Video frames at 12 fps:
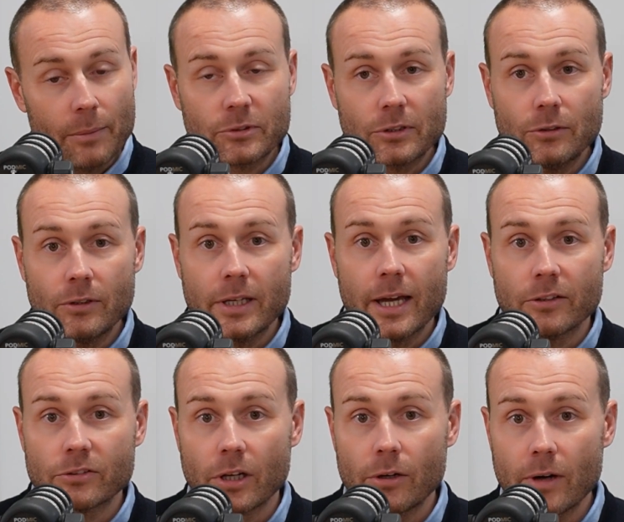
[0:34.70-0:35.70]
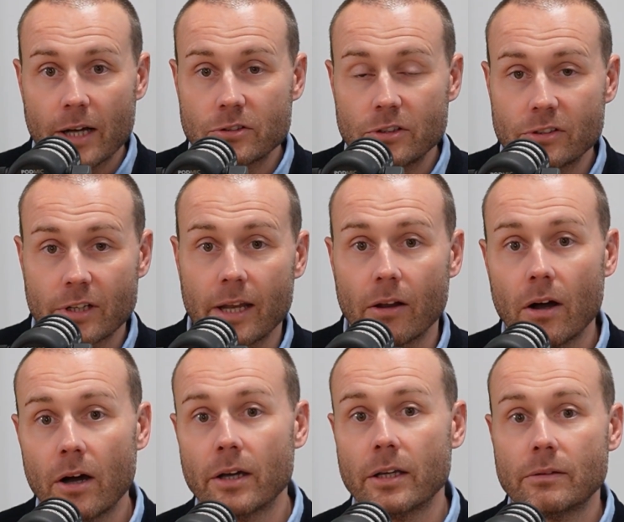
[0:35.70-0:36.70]
Absolutely, yeah. So as you said,
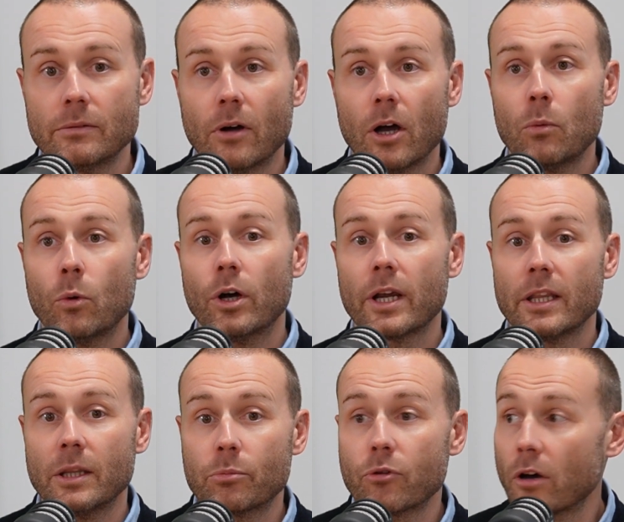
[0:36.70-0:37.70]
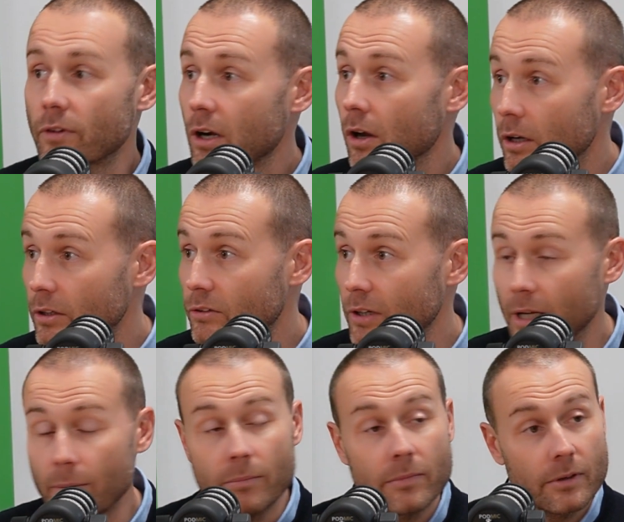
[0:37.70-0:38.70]
I work in the private client
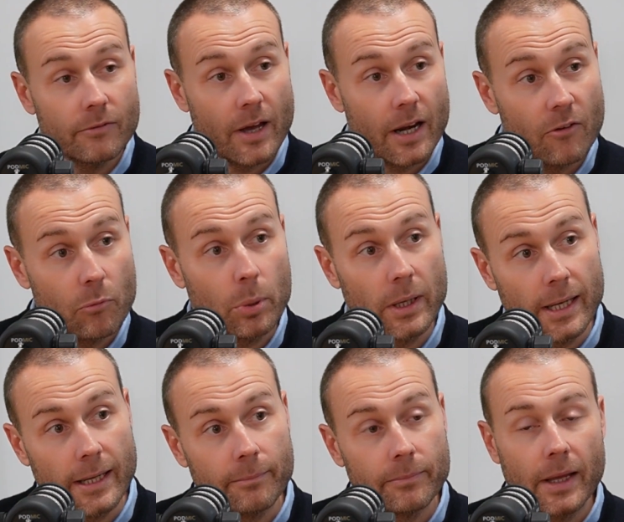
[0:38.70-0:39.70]
team of NFP,